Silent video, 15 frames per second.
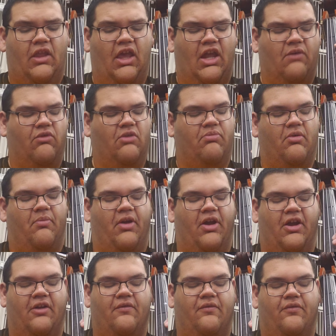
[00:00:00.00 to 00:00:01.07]
And we're
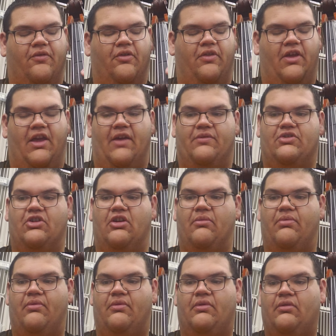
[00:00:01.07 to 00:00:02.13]
prepared for the F
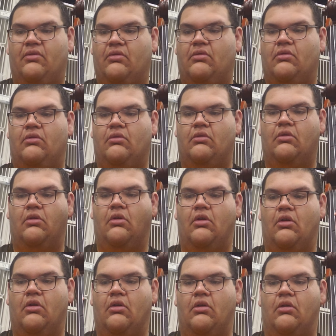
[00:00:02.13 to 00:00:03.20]
sharp.
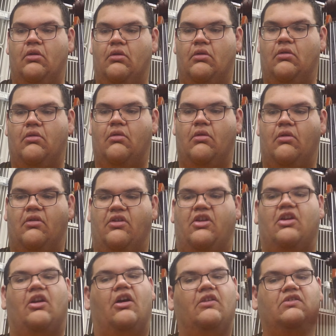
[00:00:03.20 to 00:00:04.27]
You
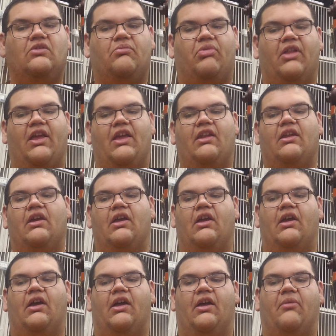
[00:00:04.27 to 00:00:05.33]
can also play it
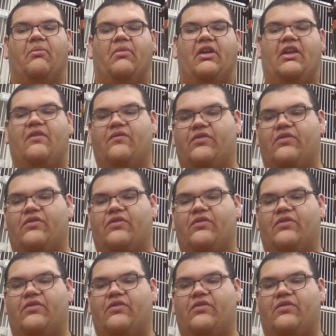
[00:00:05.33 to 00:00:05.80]
In